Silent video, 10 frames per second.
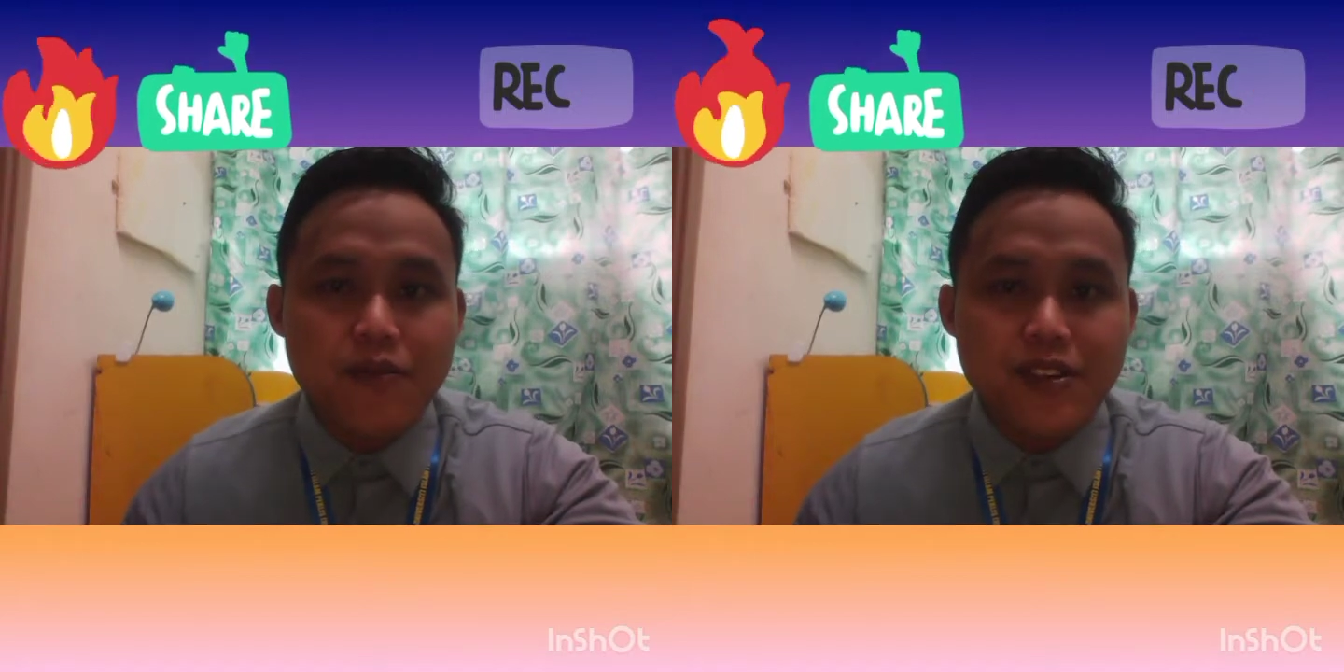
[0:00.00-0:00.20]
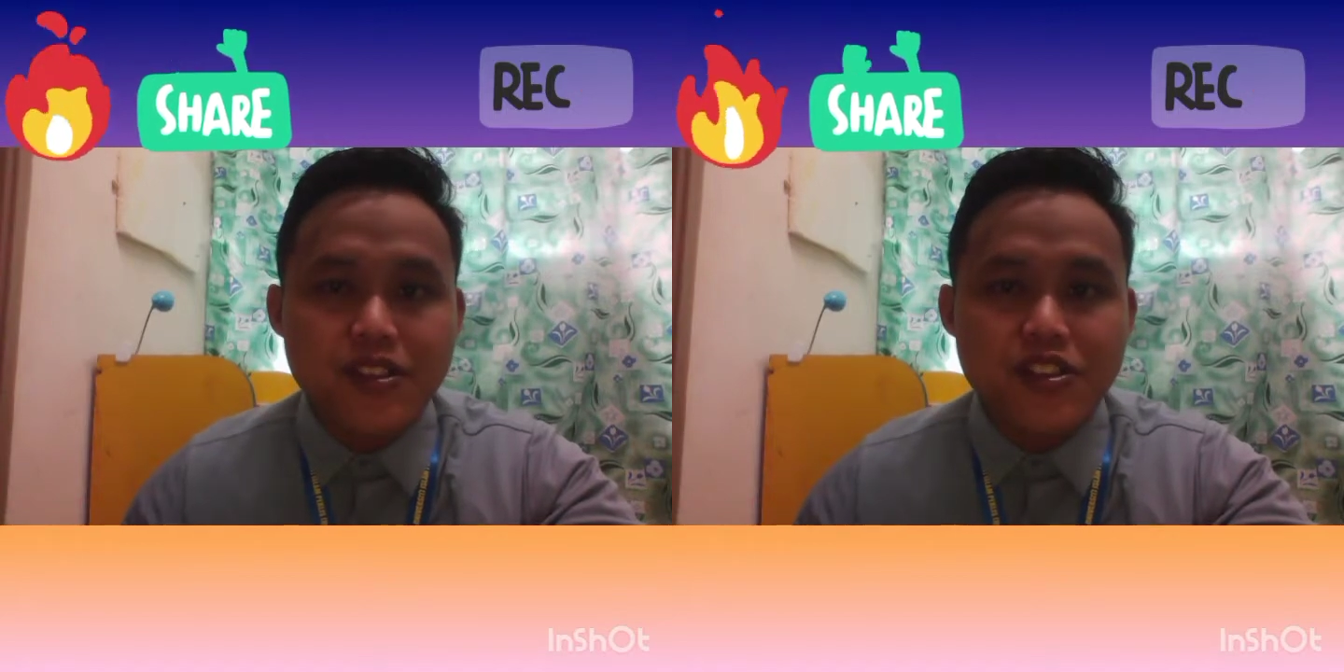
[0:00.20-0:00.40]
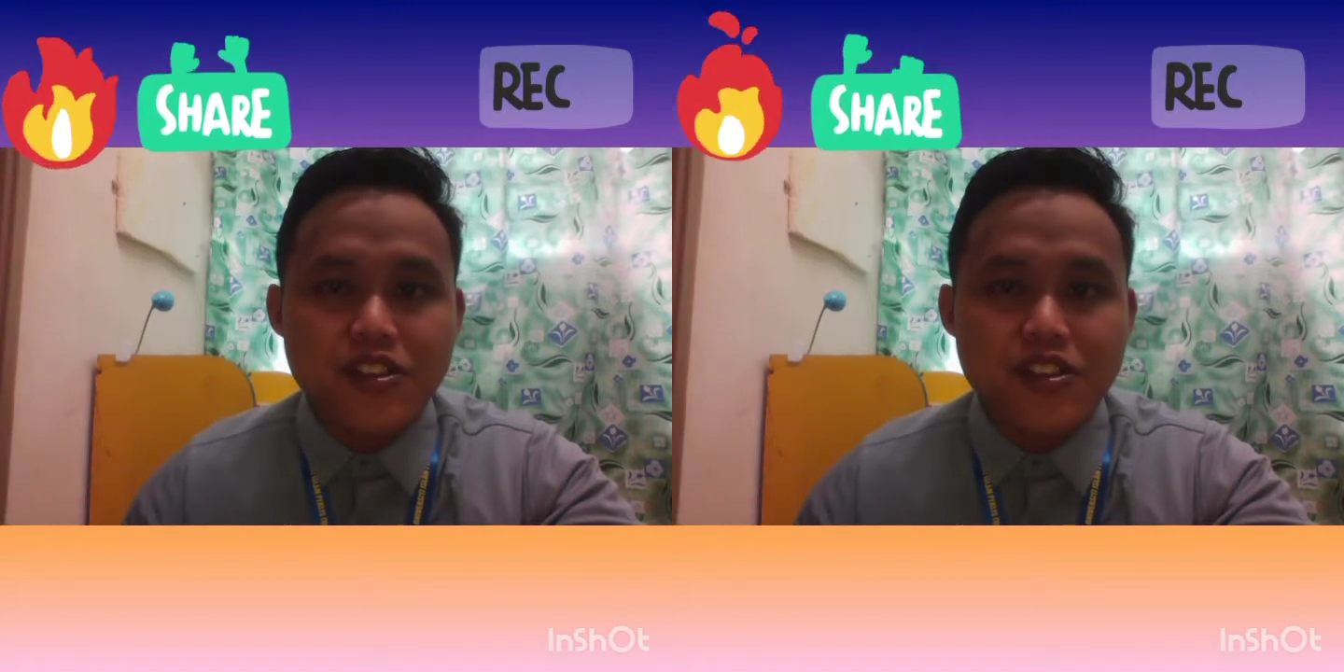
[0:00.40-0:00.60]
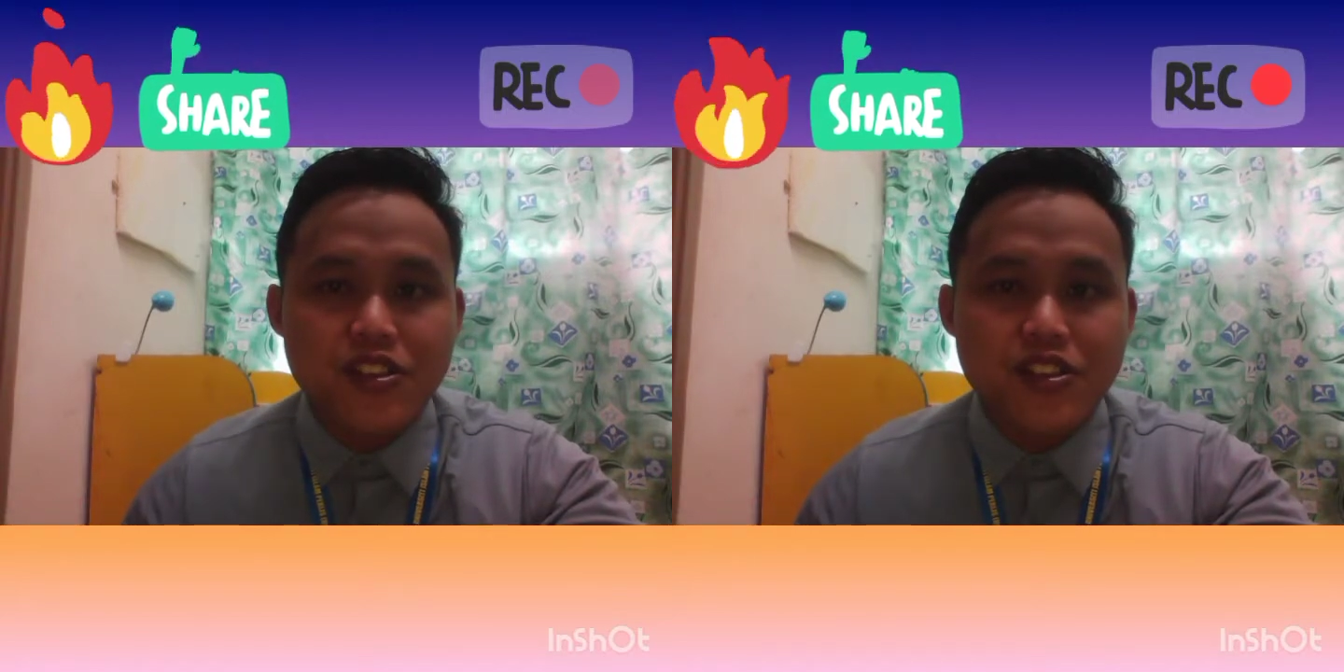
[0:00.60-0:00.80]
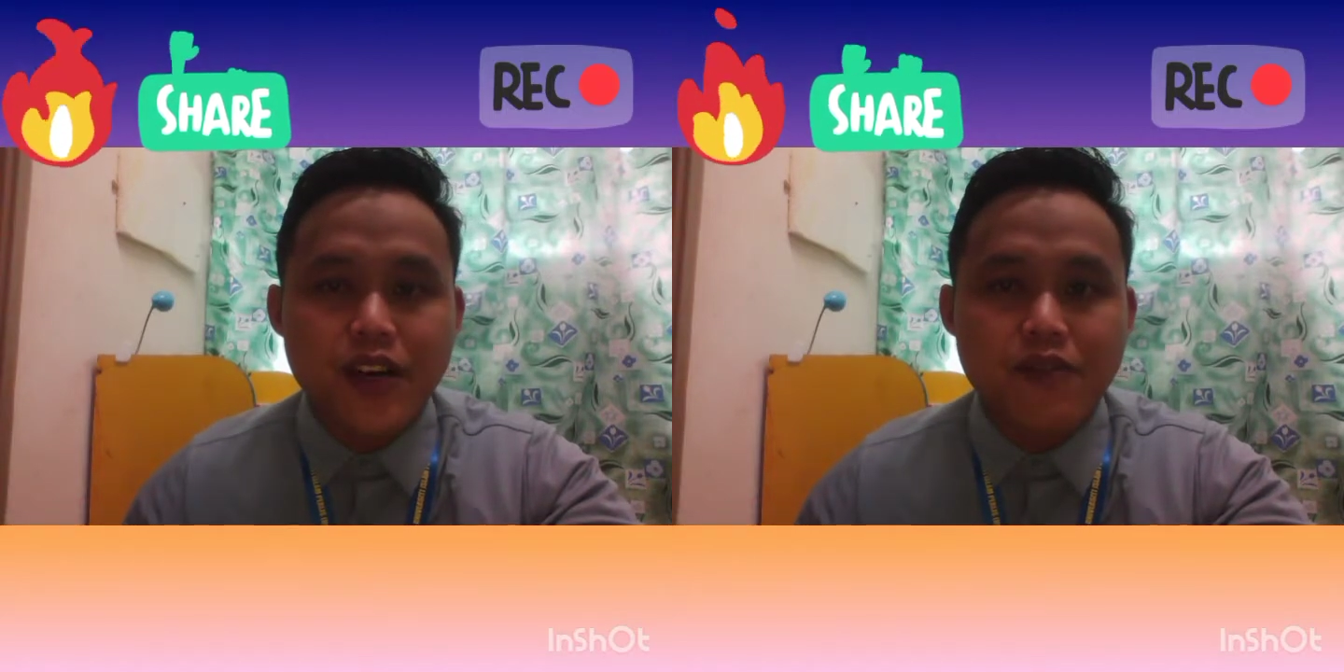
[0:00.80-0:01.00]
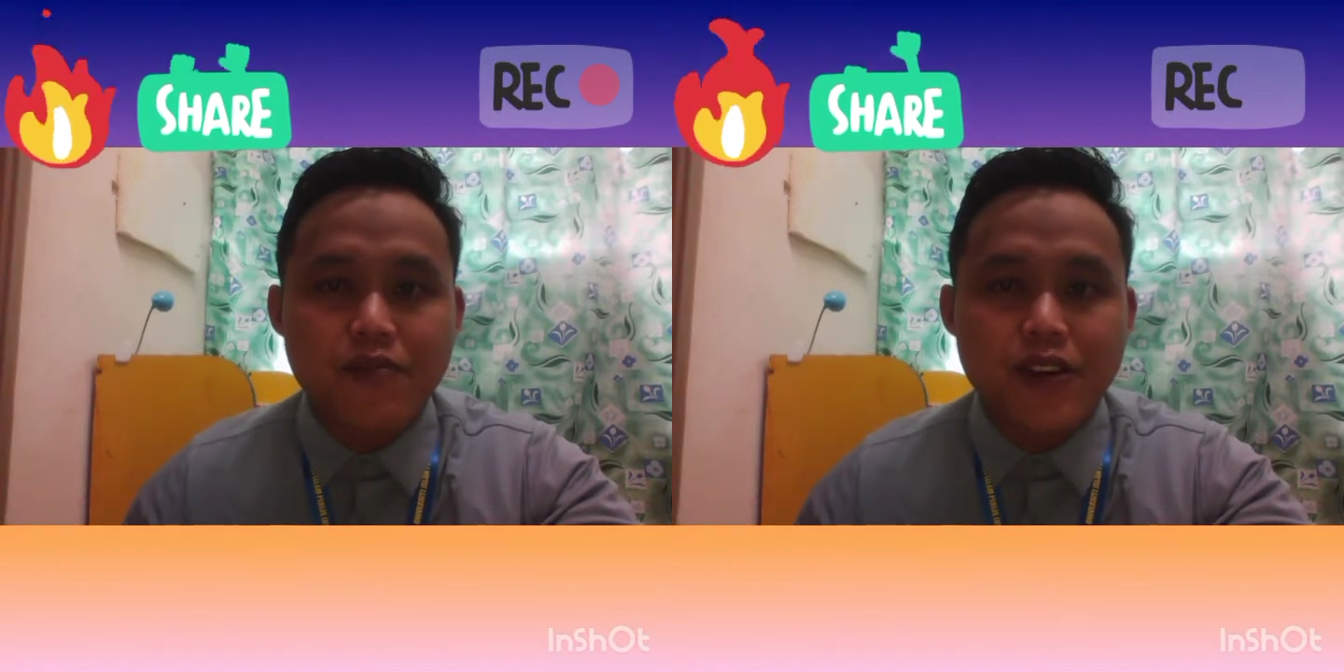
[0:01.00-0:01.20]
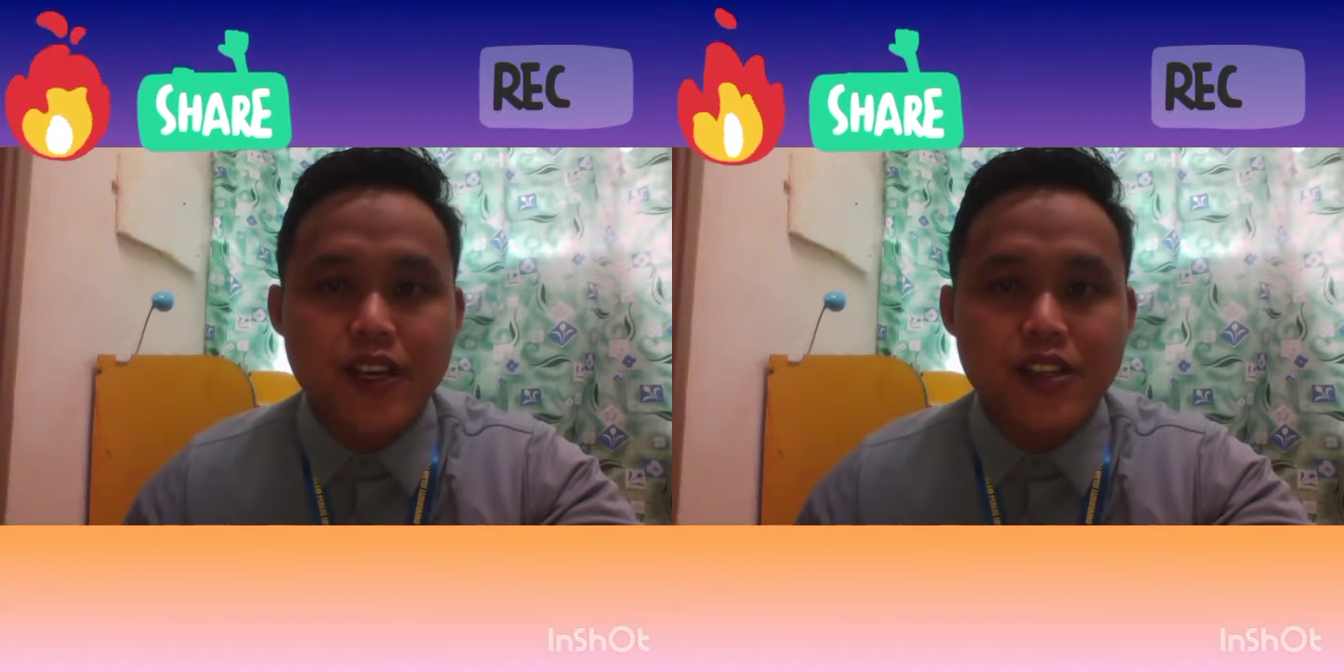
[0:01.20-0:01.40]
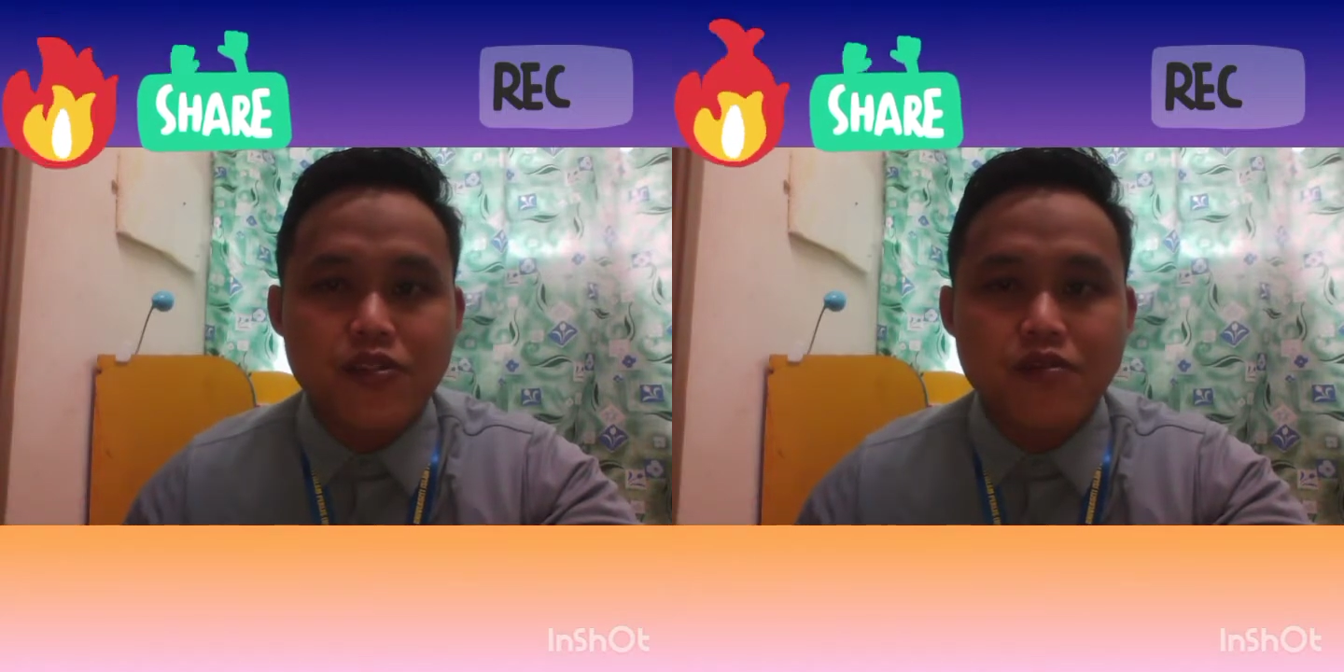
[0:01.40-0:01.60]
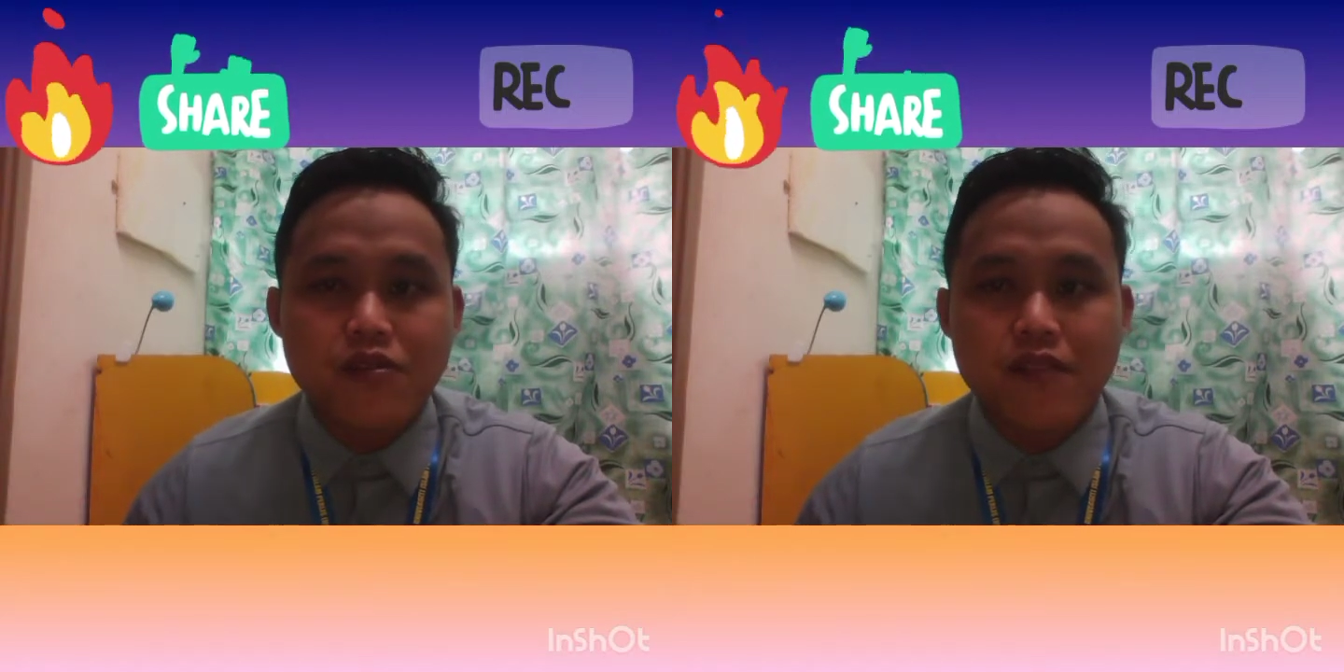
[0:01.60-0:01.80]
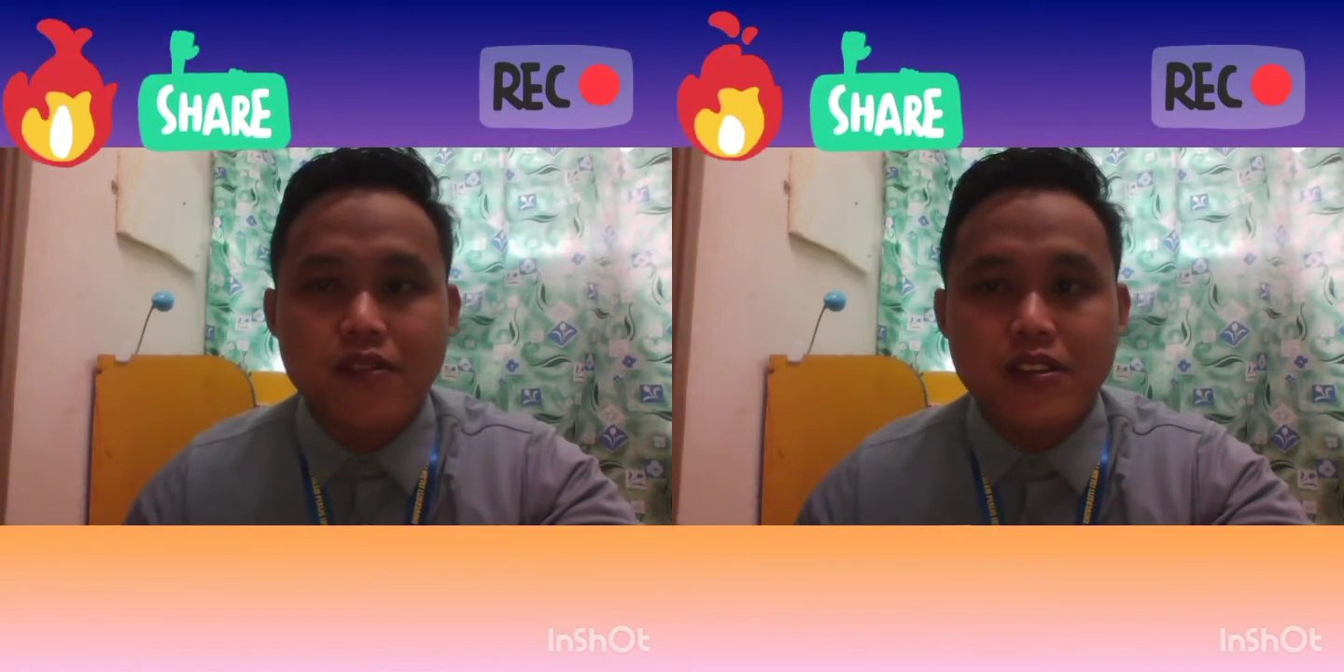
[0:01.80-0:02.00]
Section 5 in bracket 2
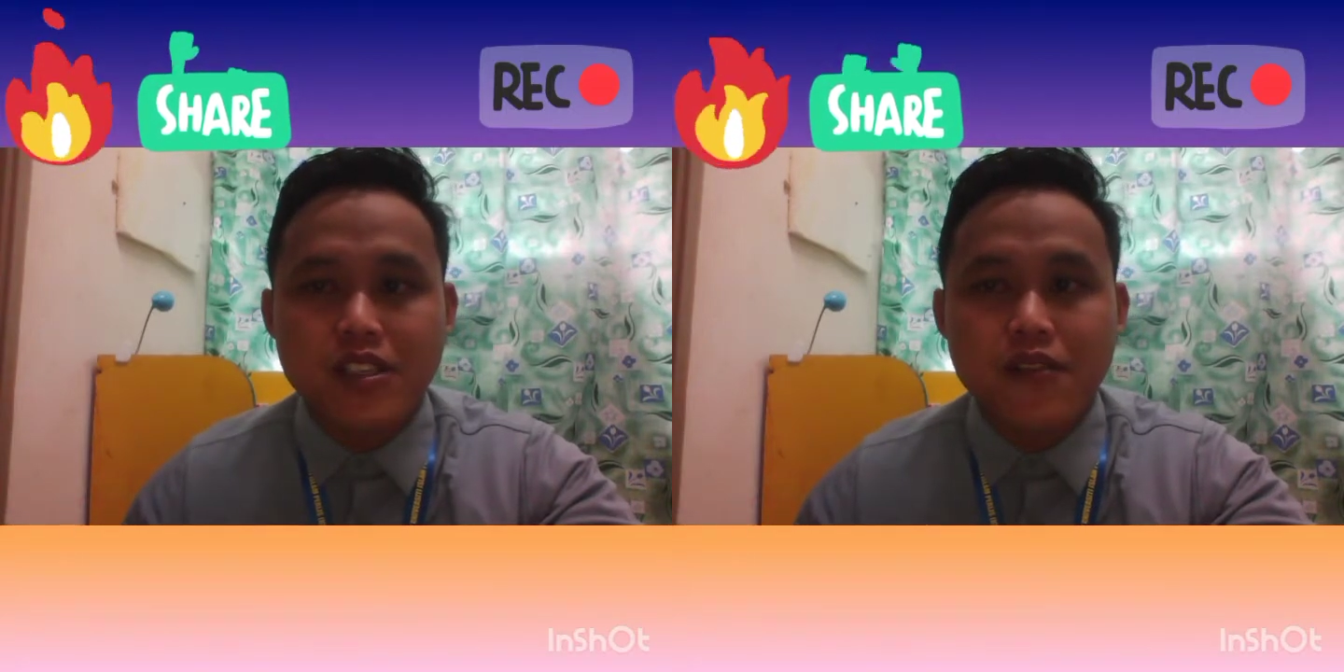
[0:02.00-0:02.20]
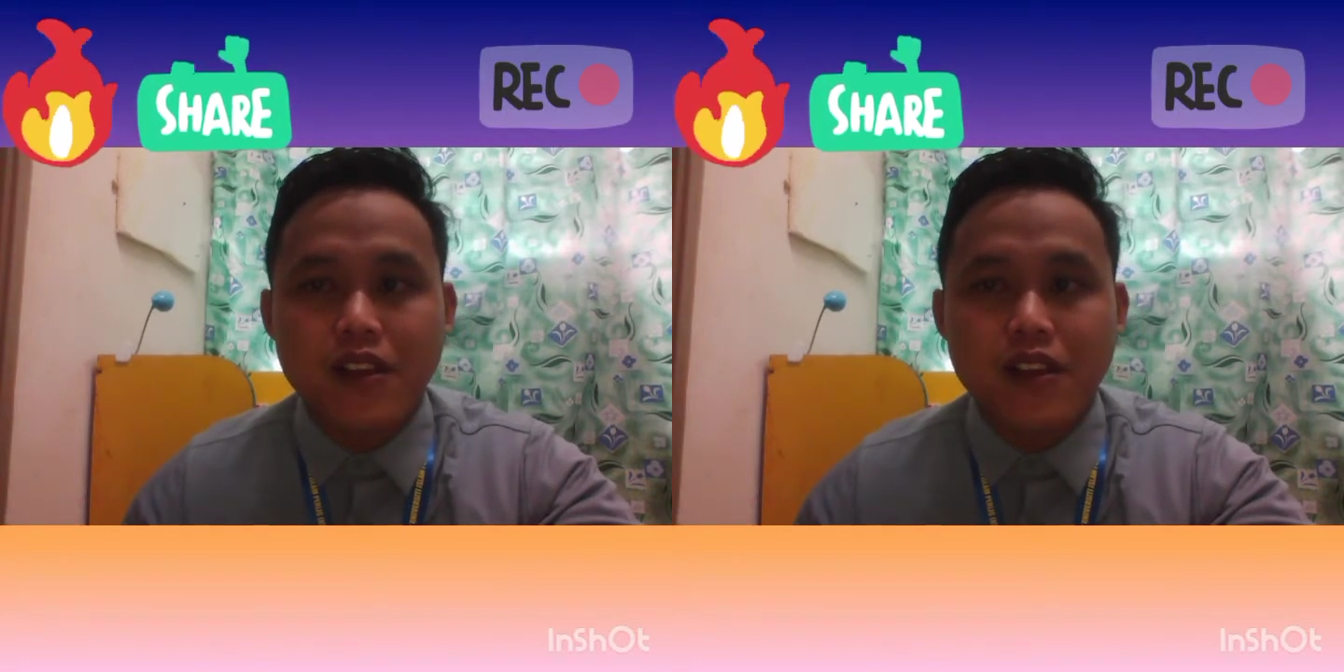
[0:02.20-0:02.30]
of the Civil